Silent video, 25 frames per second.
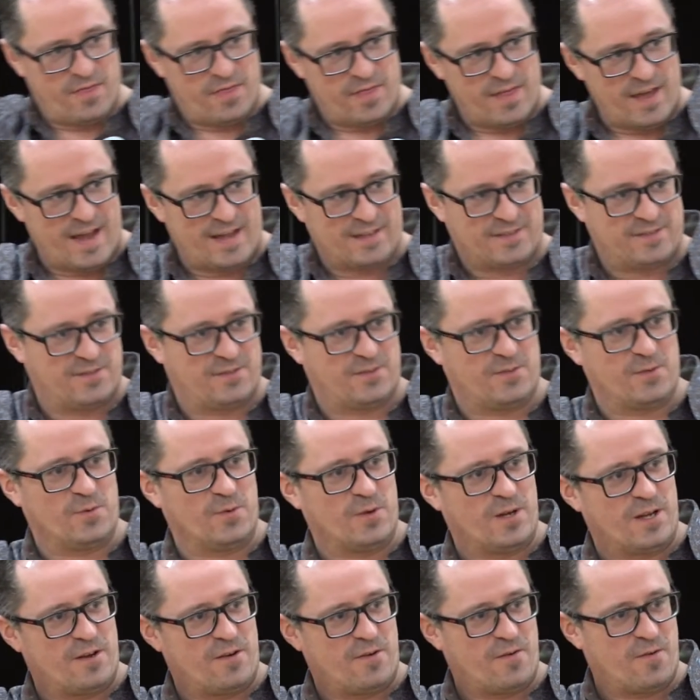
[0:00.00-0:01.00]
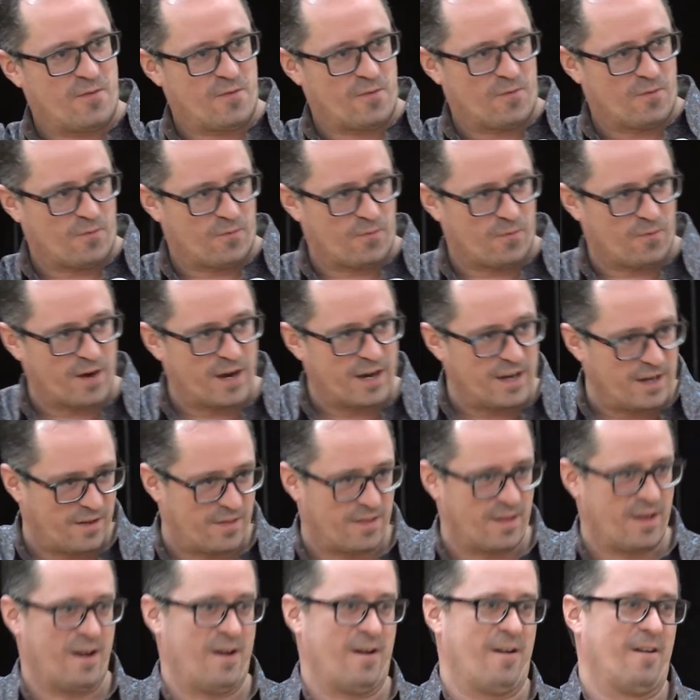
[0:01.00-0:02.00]
that's the one right
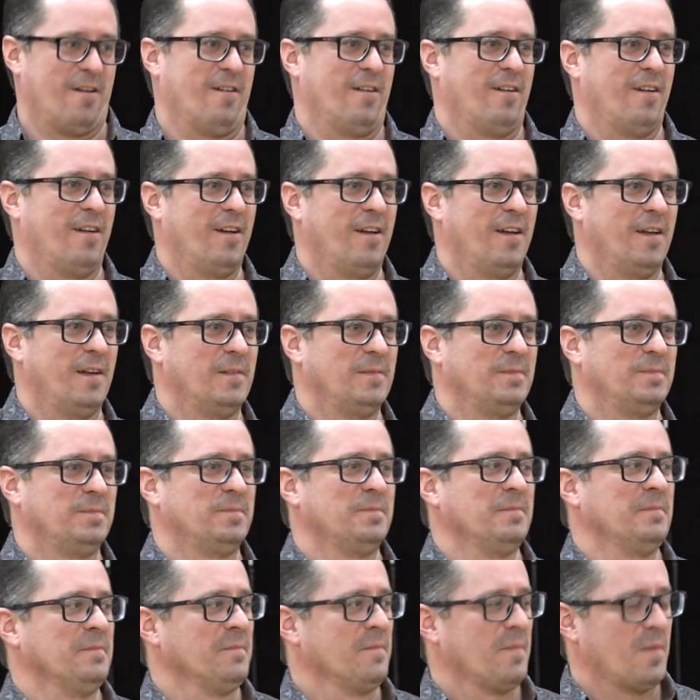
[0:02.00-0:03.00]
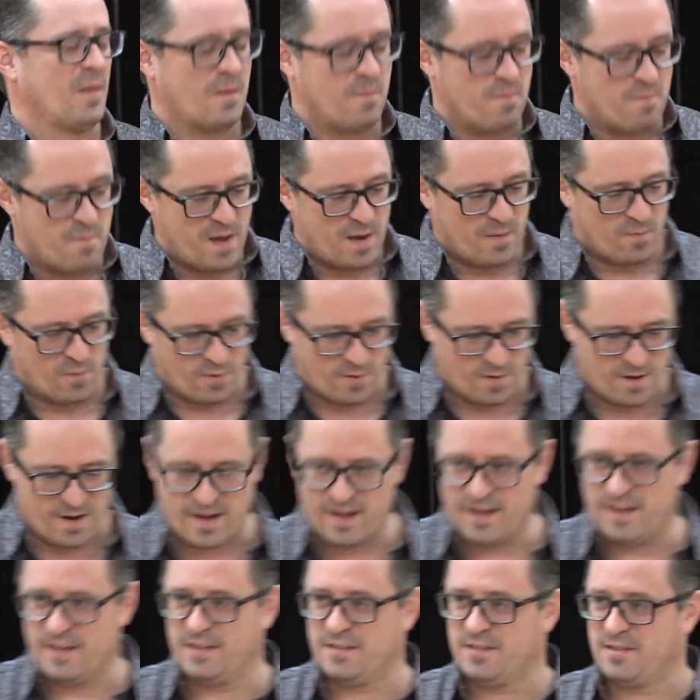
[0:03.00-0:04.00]
there.
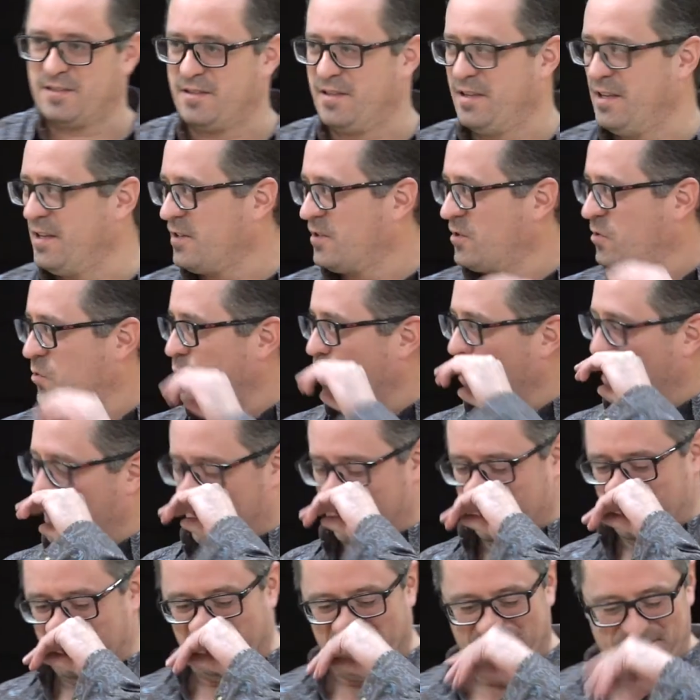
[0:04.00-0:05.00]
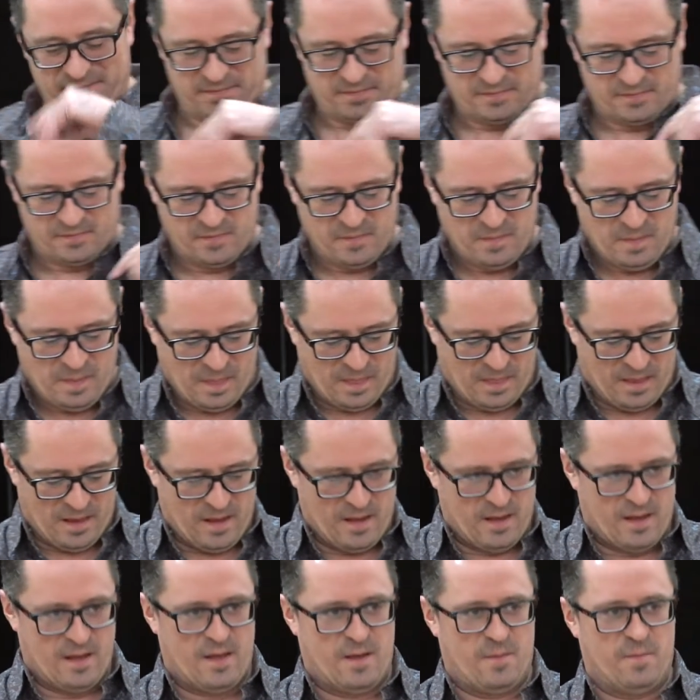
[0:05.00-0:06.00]
Memorize this one.
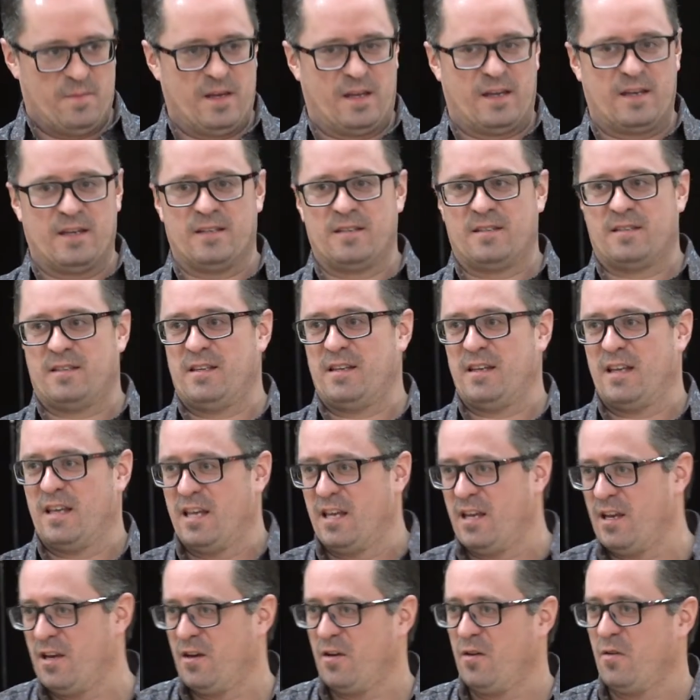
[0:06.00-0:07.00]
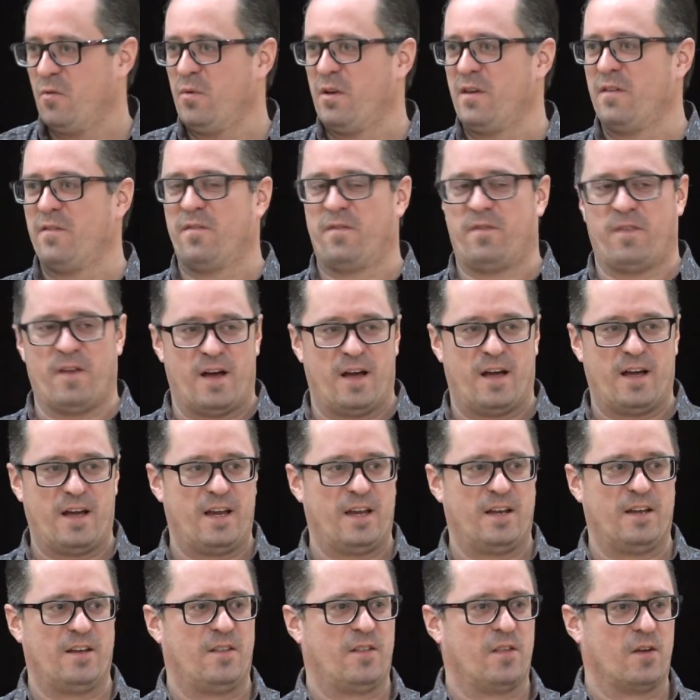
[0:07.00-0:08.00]
Because in here we
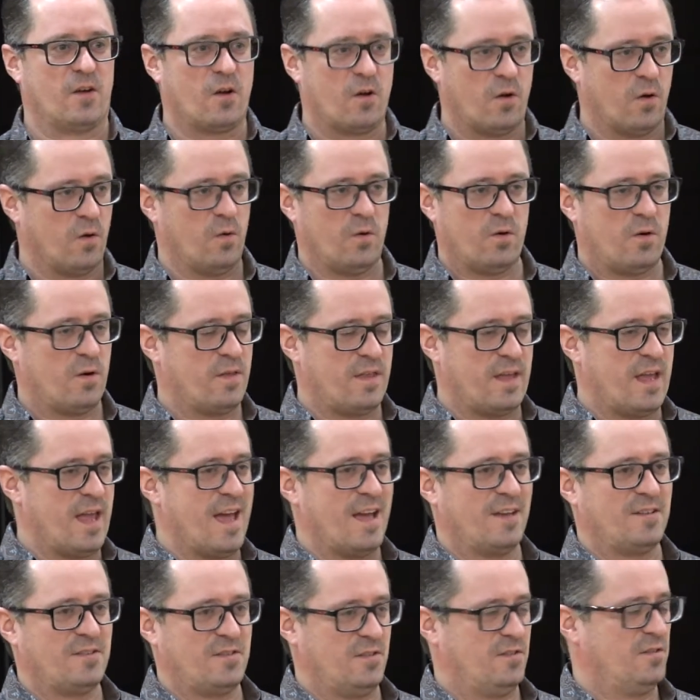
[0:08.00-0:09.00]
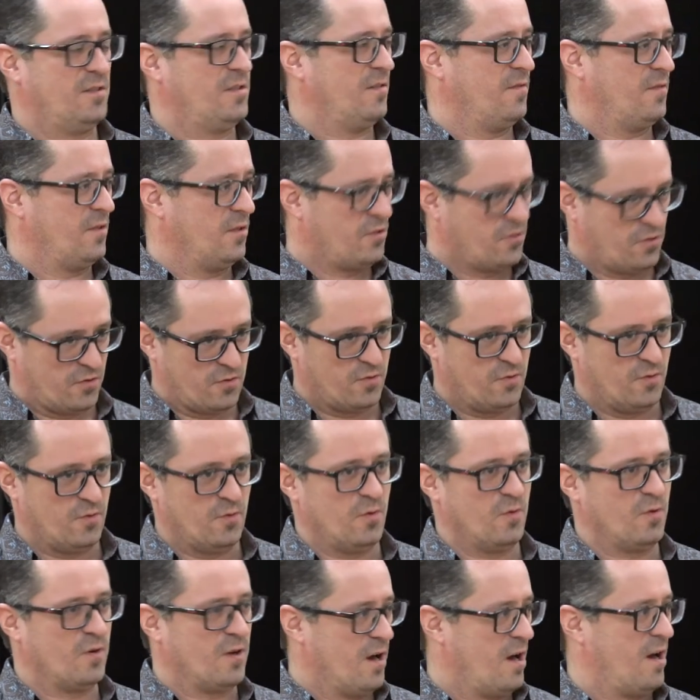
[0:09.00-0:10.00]
find the core, the essence of the
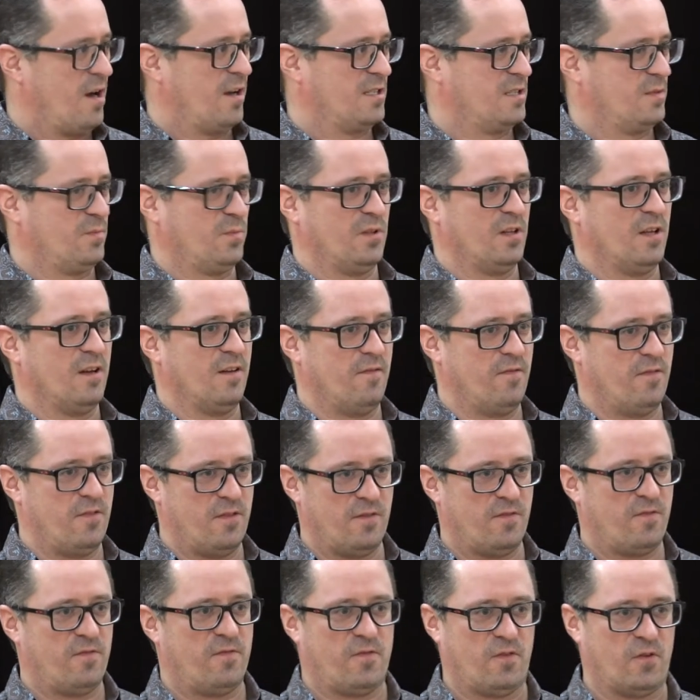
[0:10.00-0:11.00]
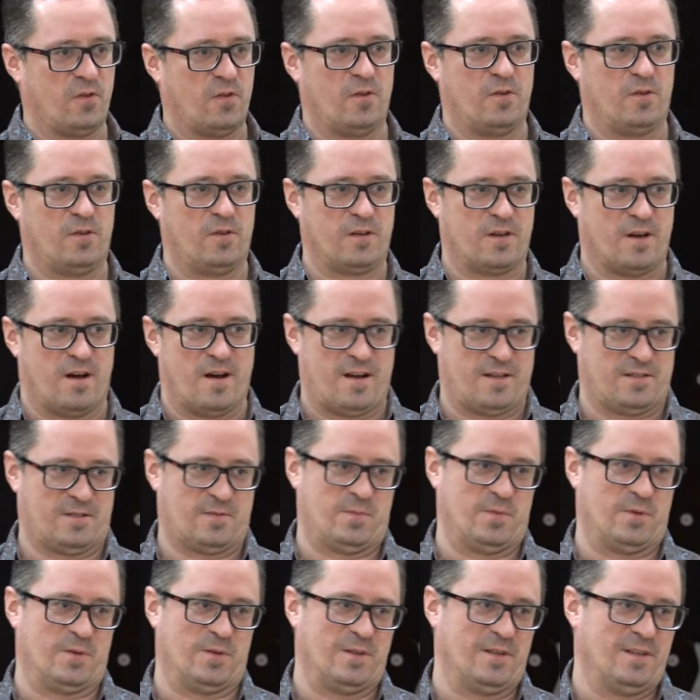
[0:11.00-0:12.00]
true gospel, of the full
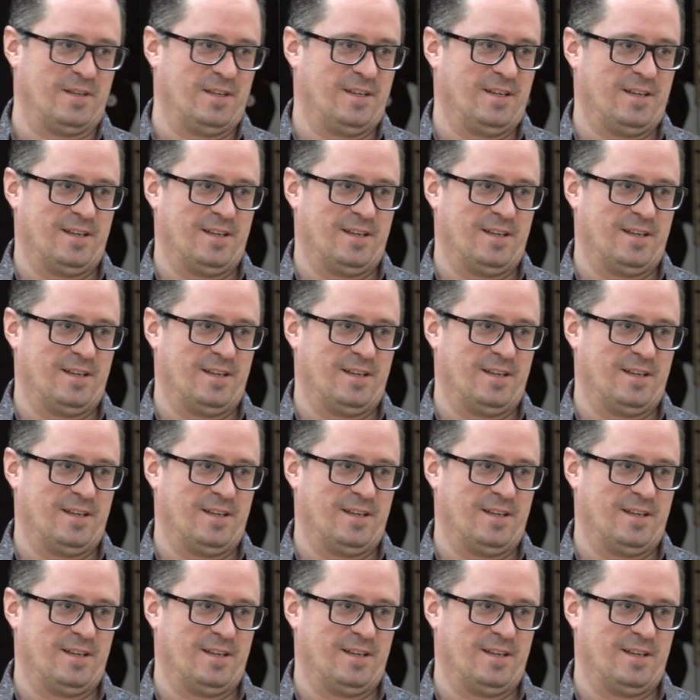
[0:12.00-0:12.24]
gospel.